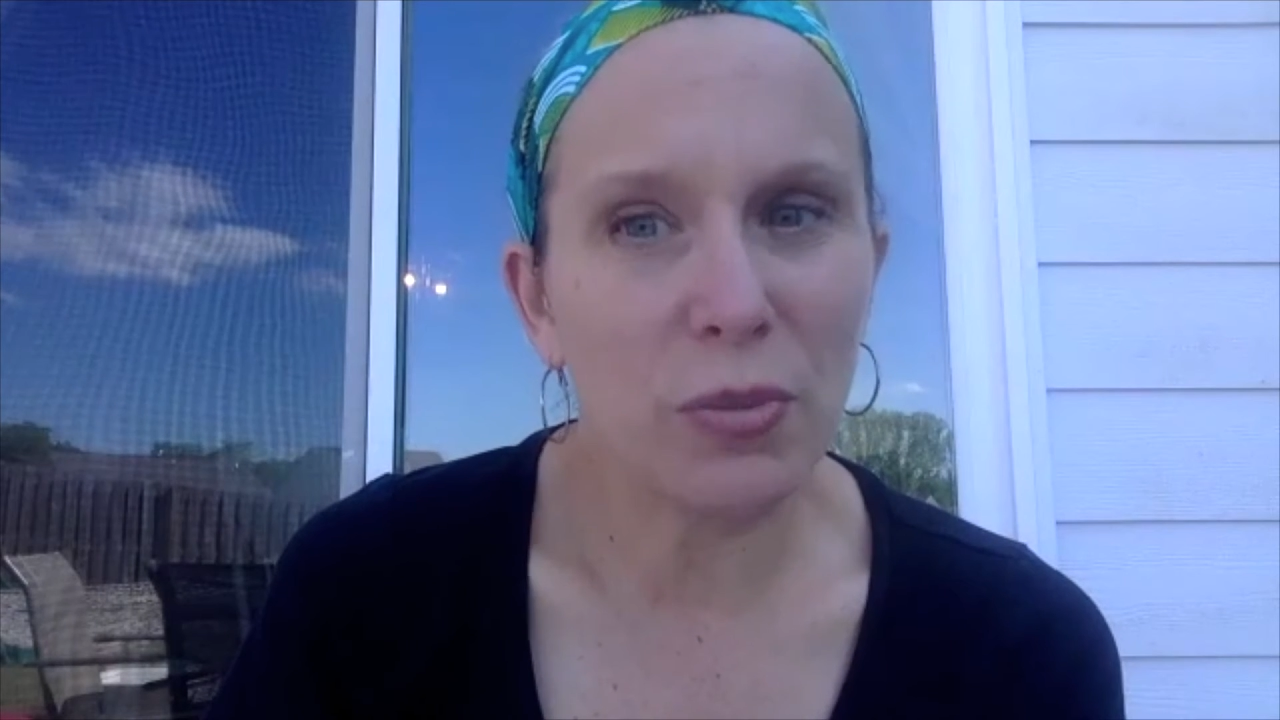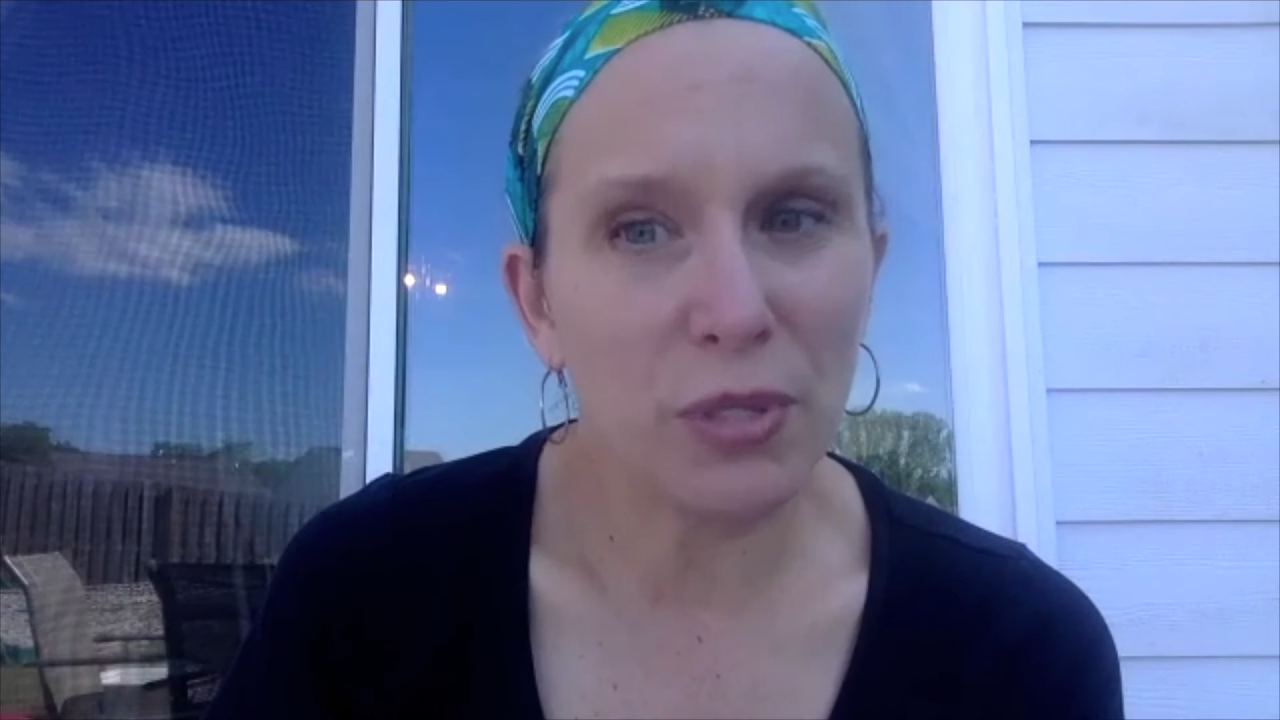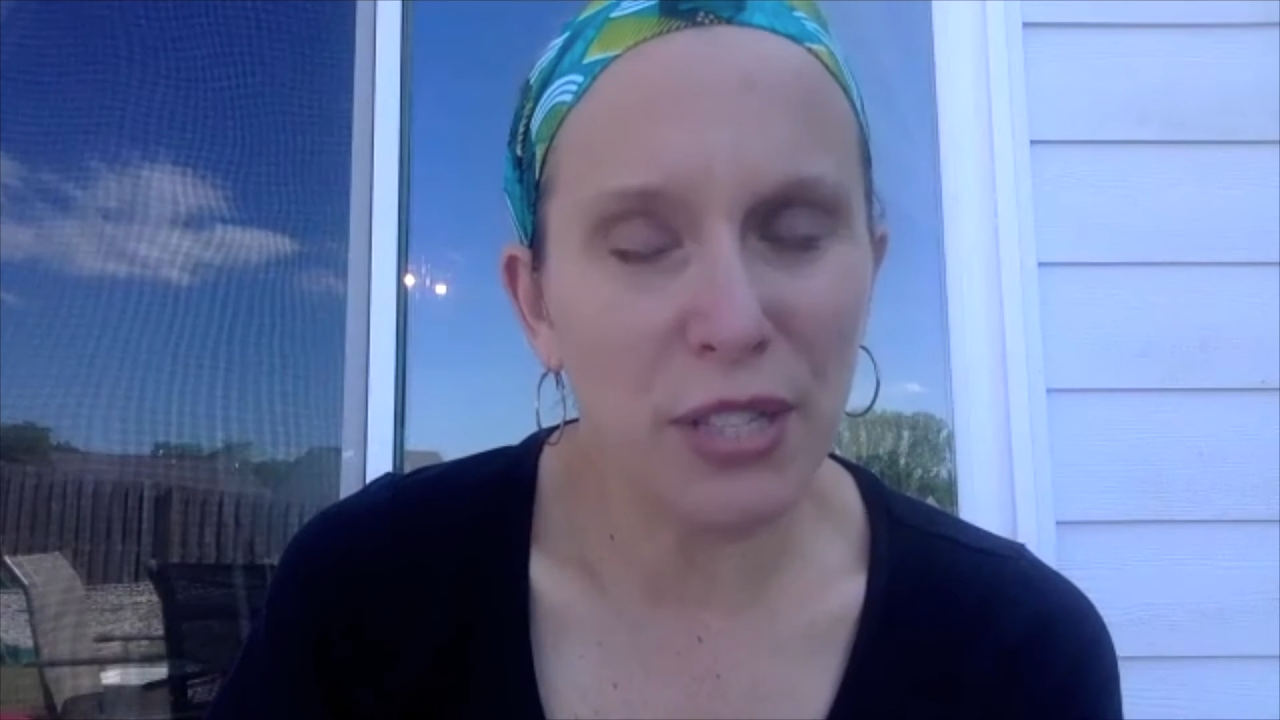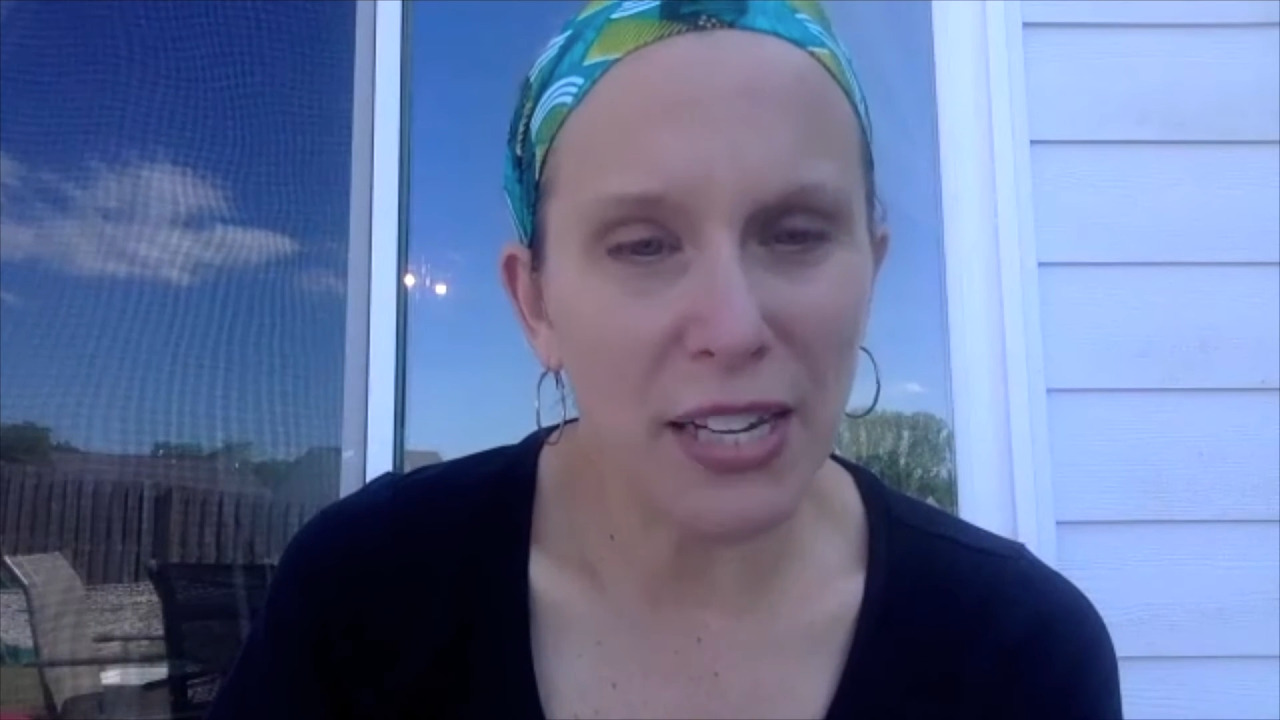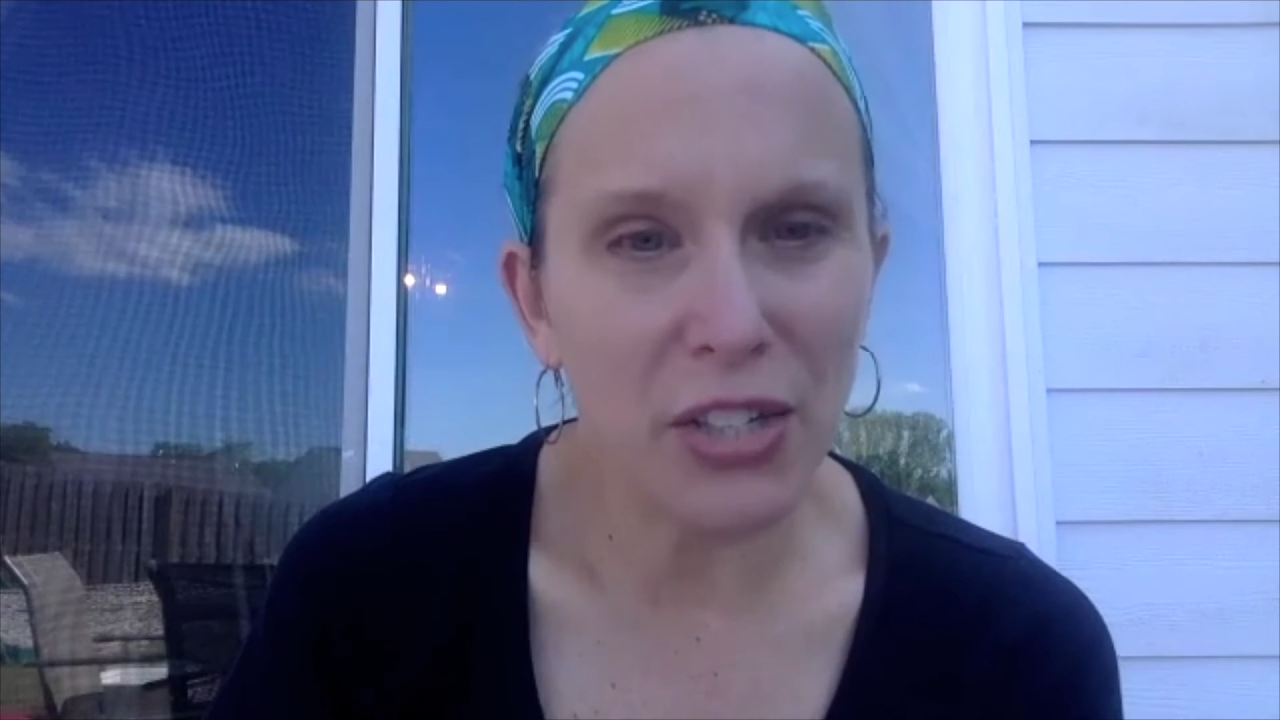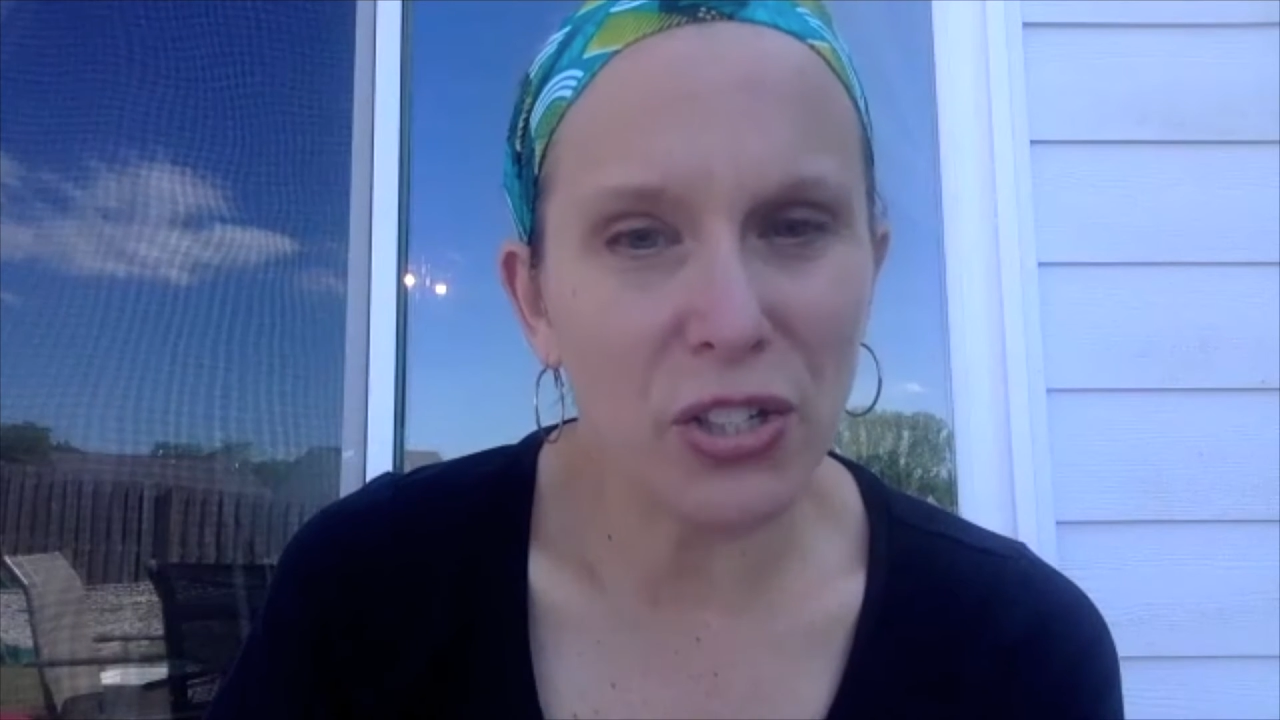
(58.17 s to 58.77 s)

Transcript: routine